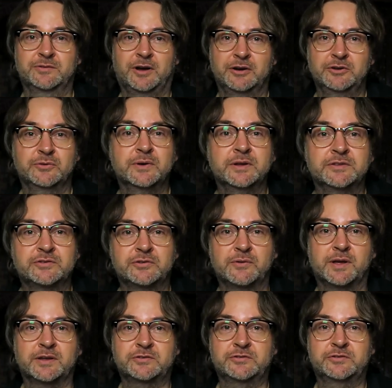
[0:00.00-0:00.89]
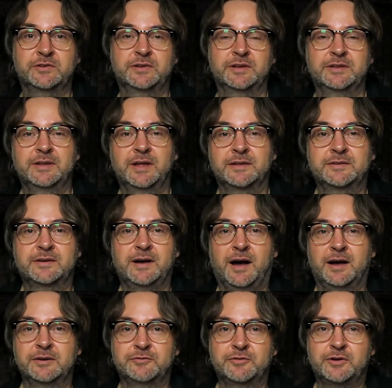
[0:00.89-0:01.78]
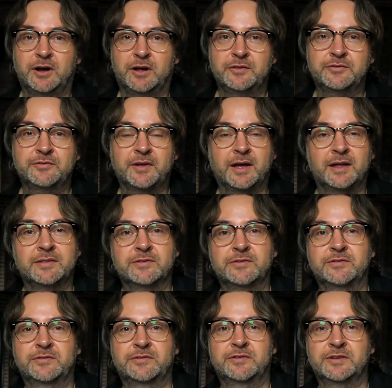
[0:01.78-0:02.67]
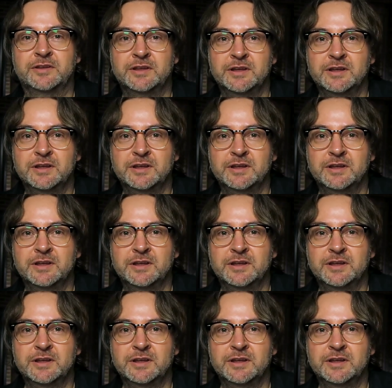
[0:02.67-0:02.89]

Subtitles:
Are you interested in that kind of content?